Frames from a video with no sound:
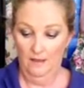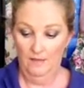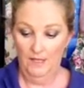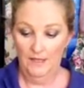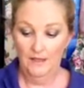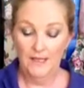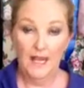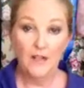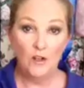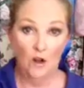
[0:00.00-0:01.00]
This is
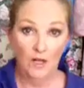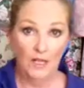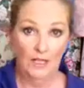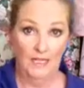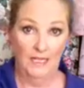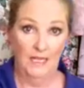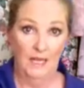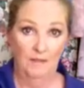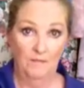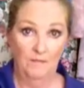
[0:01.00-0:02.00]
their Night
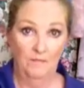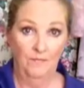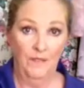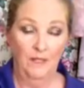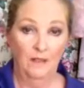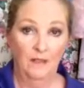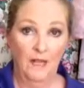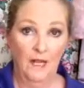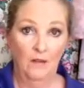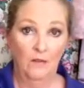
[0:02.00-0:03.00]
Elixir.
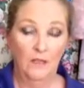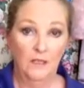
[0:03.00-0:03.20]
Now,